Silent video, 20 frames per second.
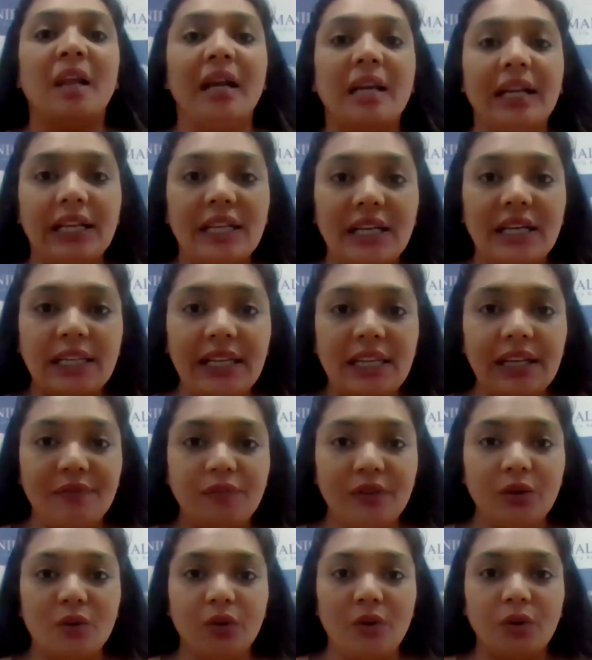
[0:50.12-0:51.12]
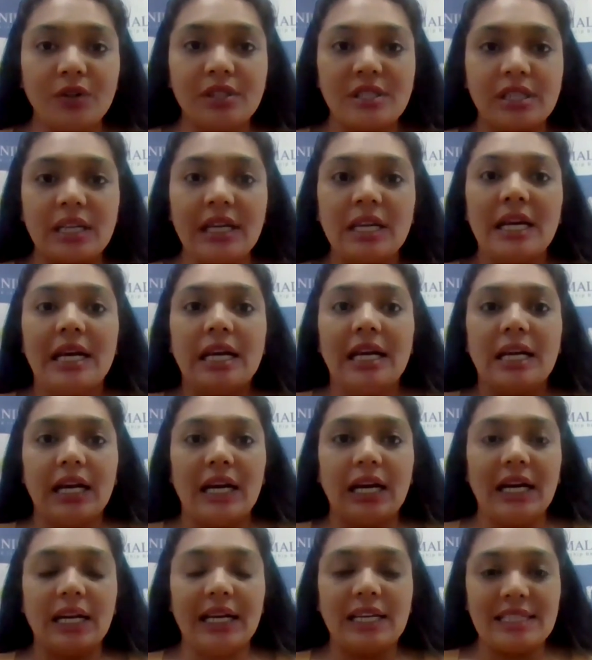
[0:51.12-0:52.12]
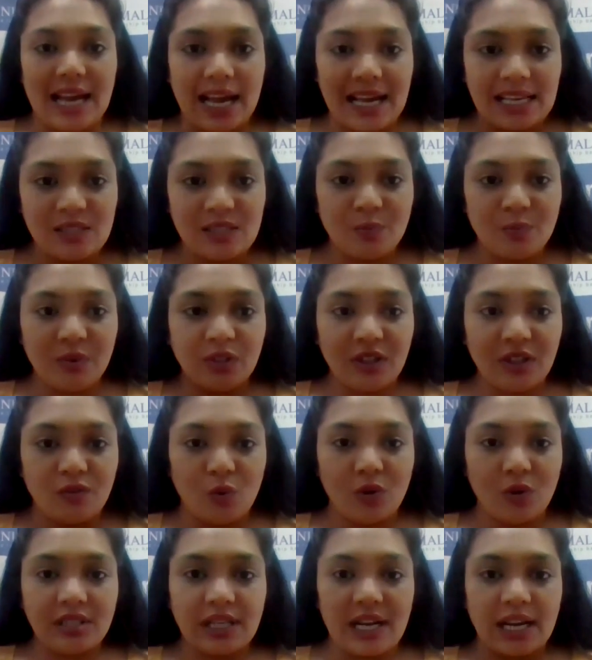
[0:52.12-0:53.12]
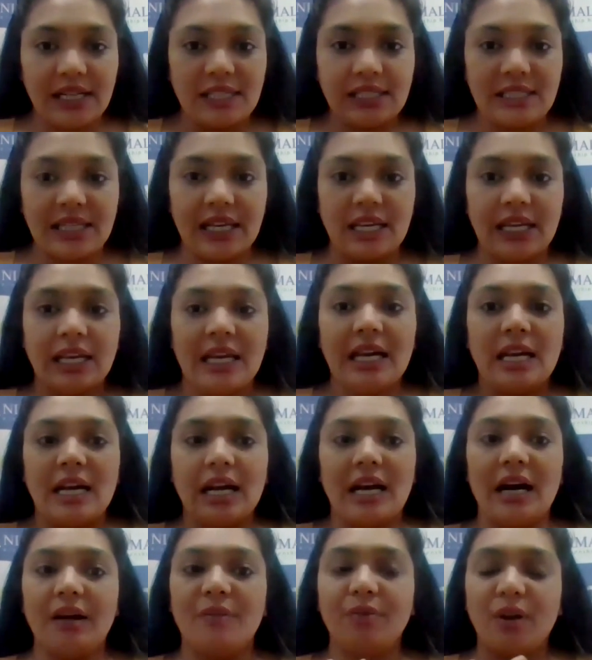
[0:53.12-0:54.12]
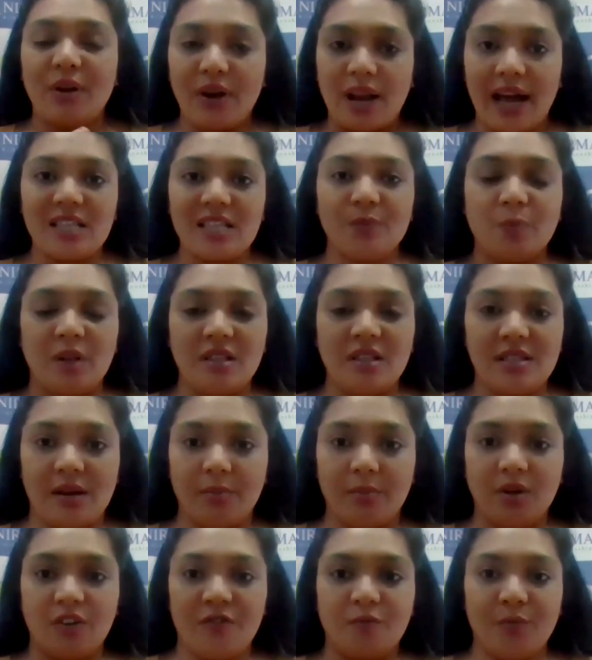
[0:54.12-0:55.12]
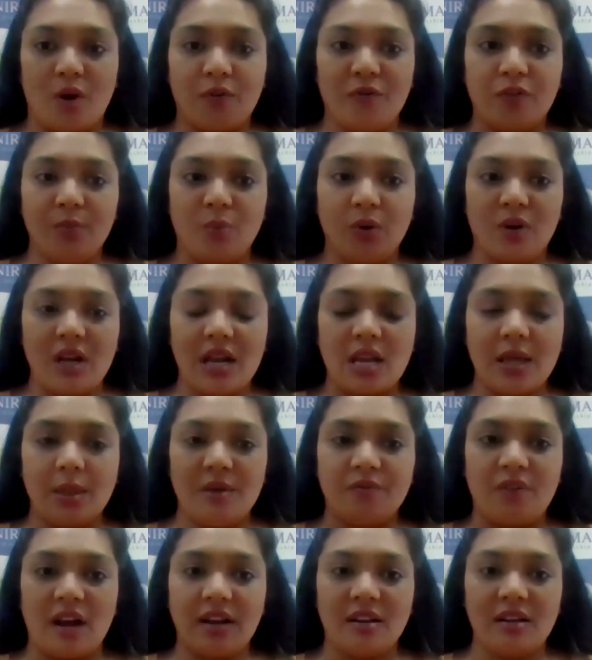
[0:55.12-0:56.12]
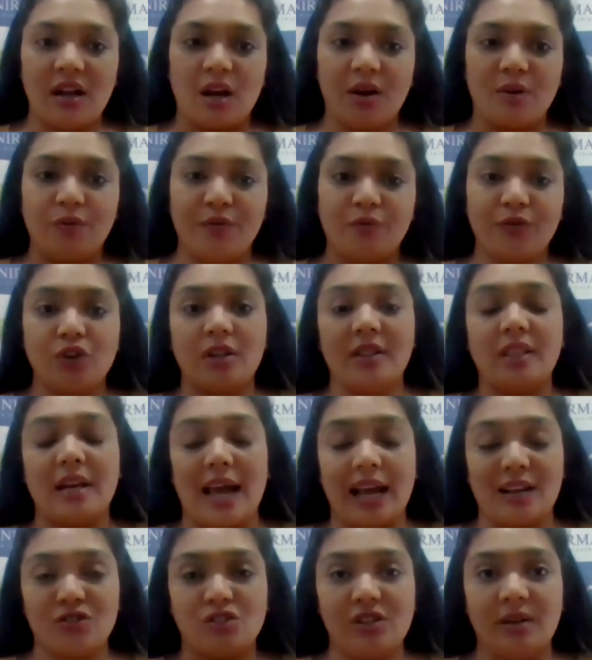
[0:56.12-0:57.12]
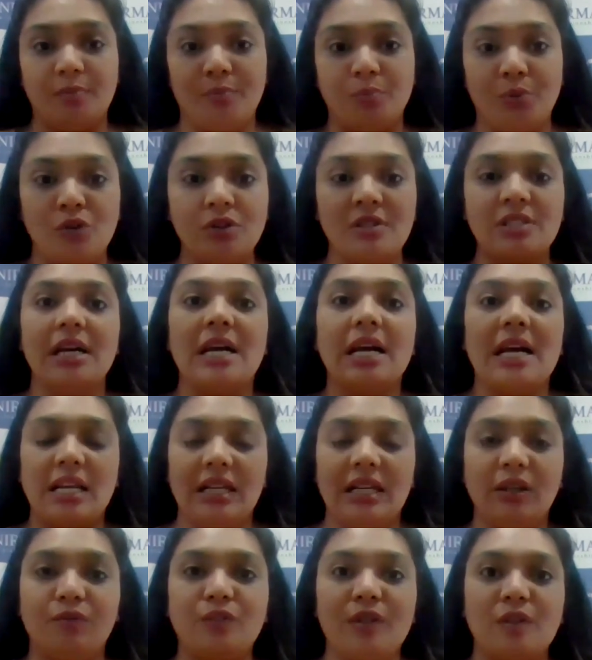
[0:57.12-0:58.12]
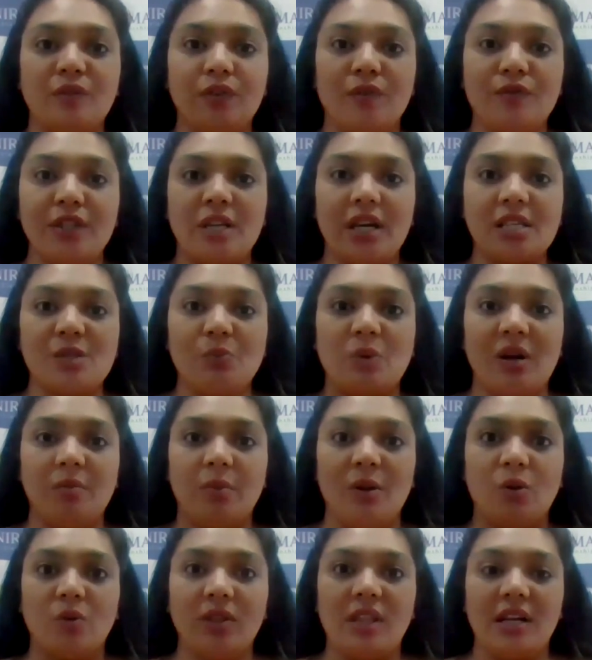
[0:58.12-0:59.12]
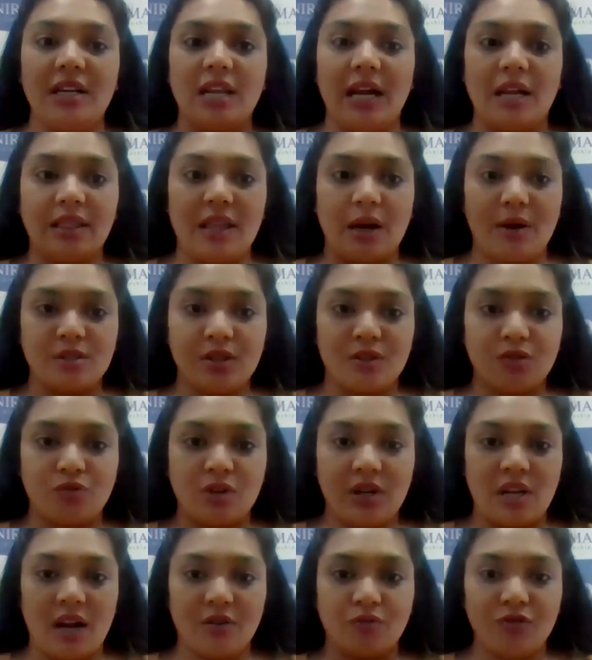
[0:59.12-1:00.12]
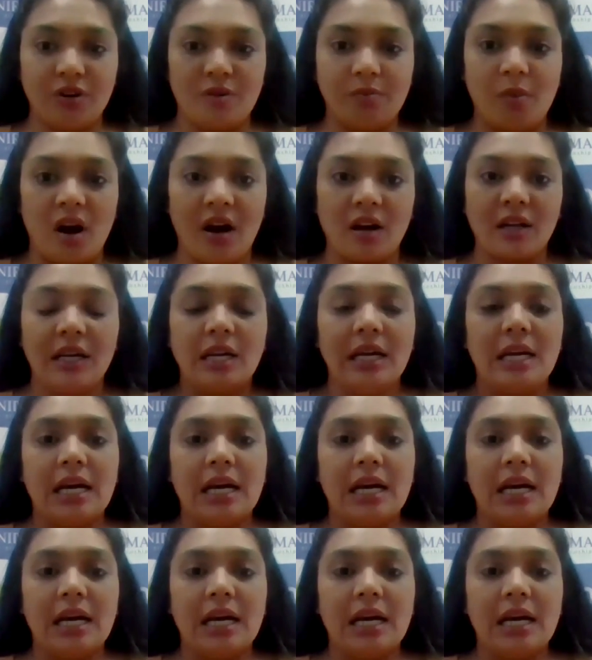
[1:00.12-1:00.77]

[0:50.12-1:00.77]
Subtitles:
Clearly, if you go to see, it has been a volatile day. There has been some bit of profit booking in the final hour of trade that actually pulled Nifty 50 as well below that 9,300 mark.